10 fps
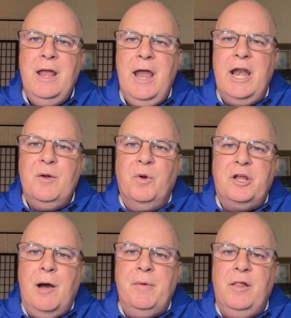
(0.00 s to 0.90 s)
anyone
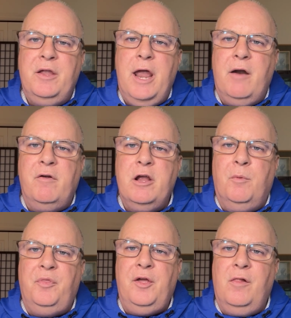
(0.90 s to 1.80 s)
coming to the area
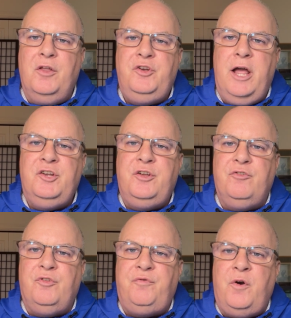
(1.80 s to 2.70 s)
with ill
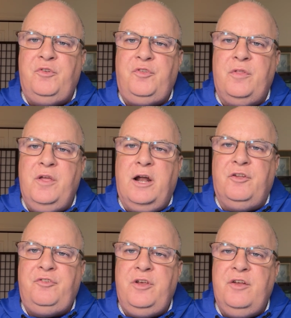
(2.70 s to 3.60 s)
intentions, the first thing they're
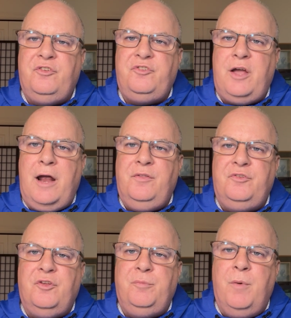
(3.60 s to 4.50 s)
going to see is a sign
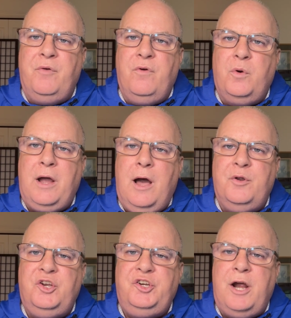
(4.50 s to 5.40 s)
that says Monroe
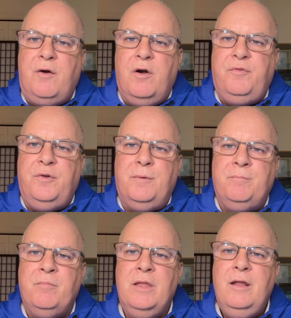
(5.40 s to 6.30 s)
County Sheriff
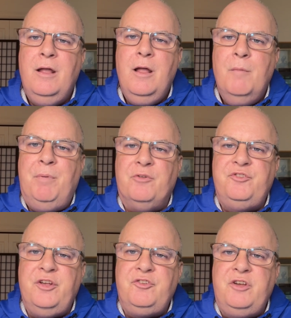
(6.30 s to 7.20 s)
and about
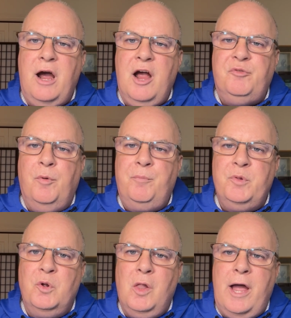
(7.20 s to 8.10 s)
6 cars with
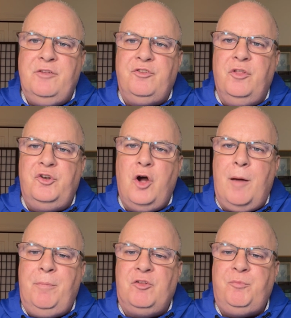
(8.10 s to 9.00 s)
blue lights on the
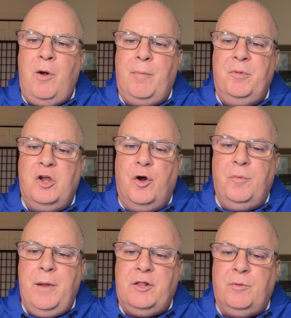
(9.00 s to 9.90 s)
top. That's probably going
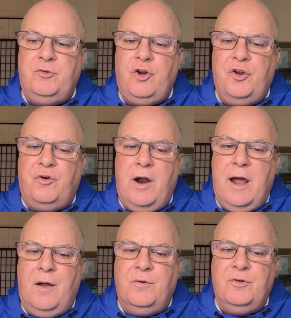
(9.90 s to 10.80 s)
to make them turn
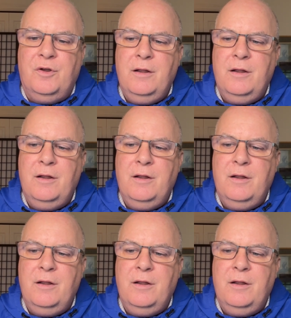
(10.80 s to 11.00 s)
around.